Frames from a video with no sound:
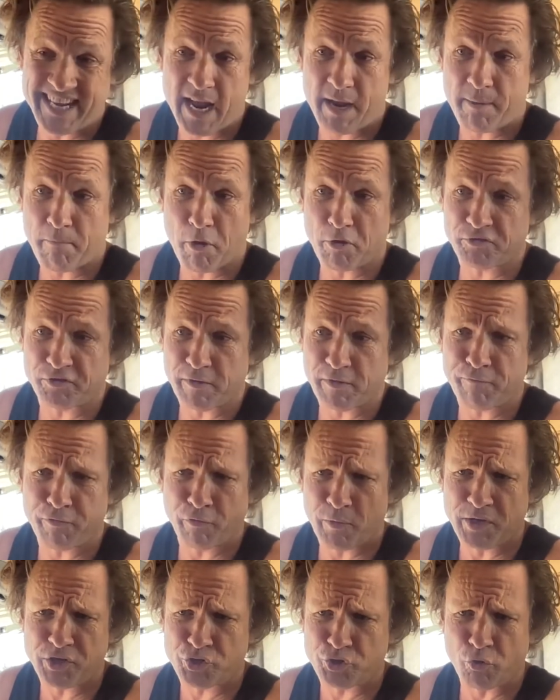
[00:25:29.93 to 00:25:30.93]
10 most
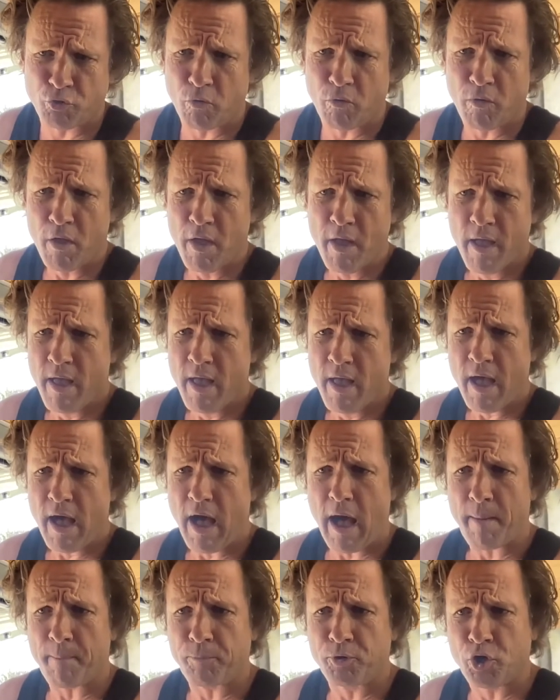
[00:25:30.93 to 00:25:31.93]
influential
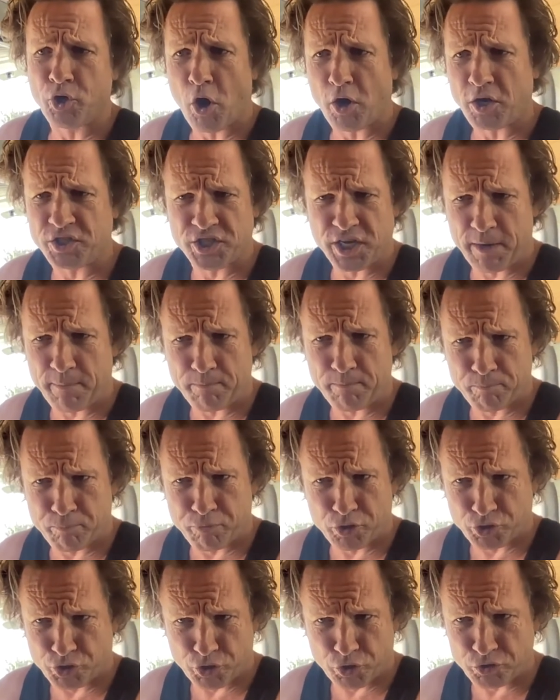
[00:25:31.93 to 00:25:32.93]
um, content
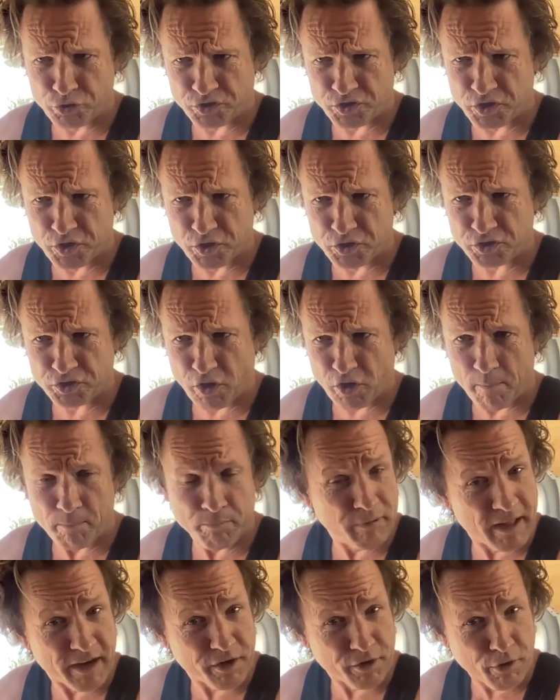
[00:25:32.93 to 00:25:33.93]
producers on
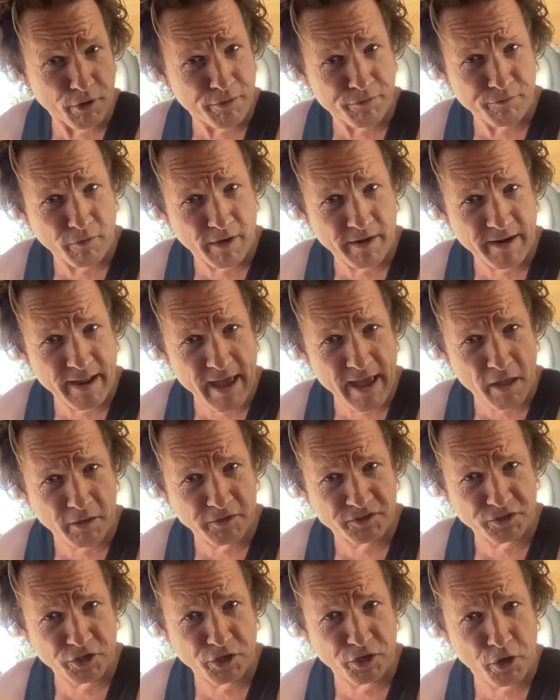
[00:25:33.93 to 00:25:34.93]
planet Earth right now.
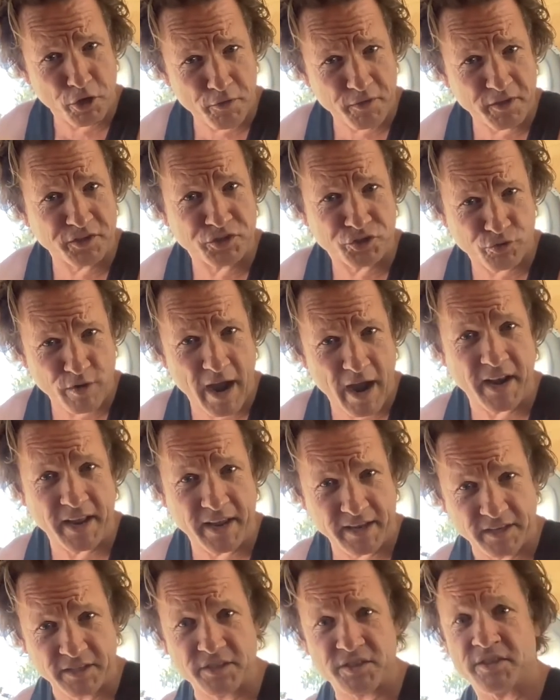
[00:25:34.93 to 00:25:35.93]
So, you know, the
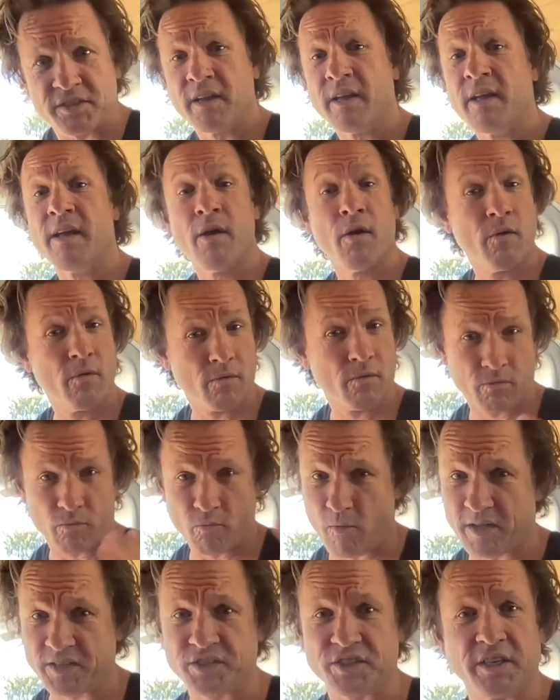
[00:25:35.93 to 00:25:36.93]
Australians,
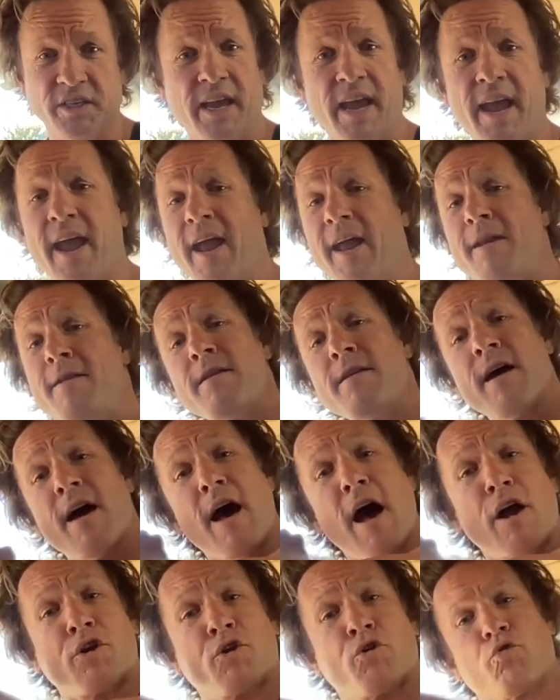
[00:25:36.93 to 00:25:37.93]
once again,
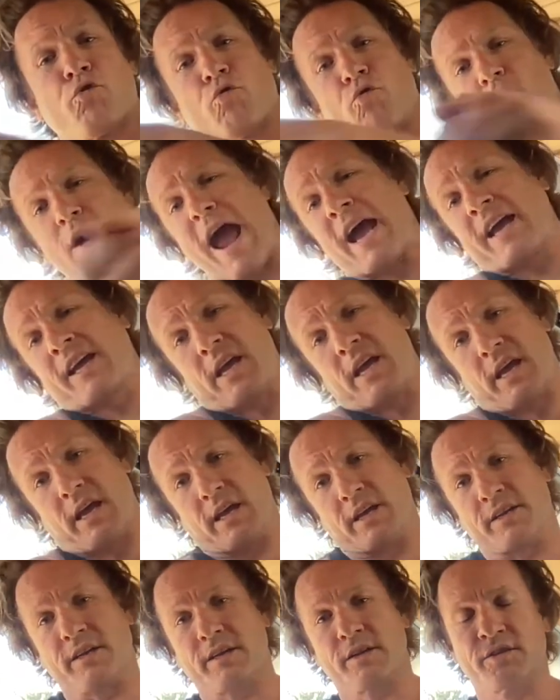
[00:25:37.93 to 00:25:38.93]
are cracking
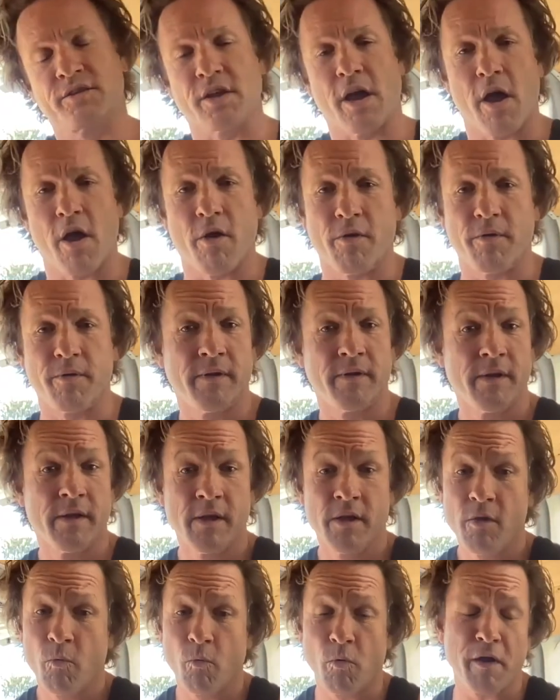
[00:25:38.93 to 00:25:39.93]
it. So,
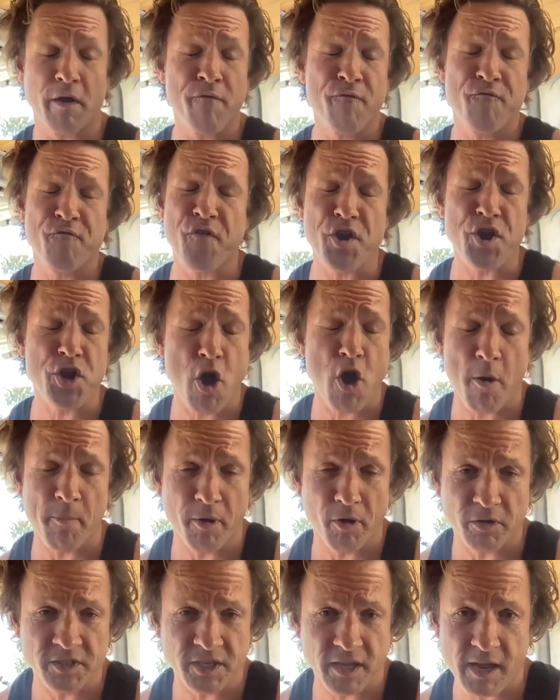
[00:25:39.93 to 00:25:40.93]
what a
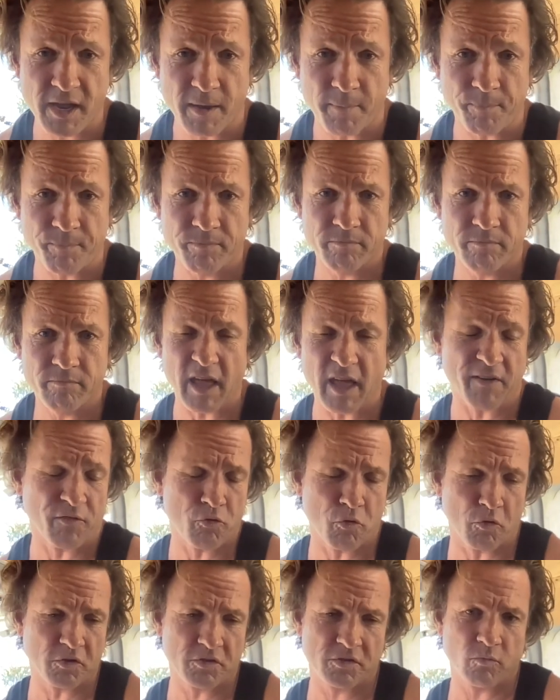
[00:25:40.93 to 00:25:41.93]
phenomenal team. And
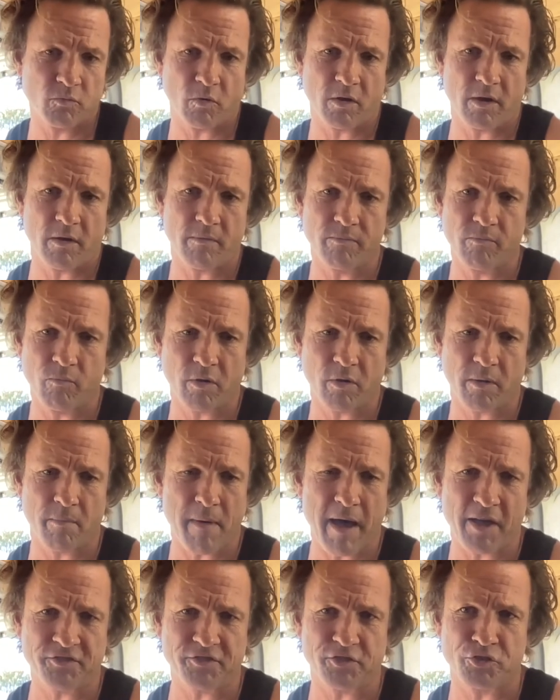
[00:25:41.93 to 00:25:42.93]
of course, what a what a
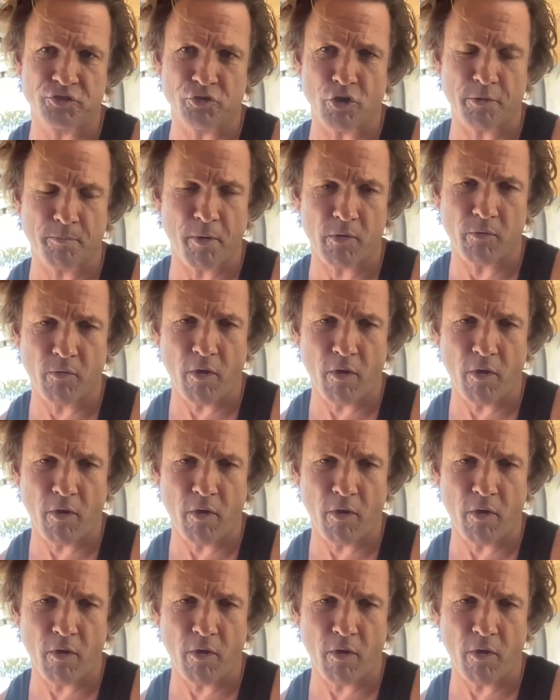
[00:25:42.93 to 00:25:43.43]
masterstroke by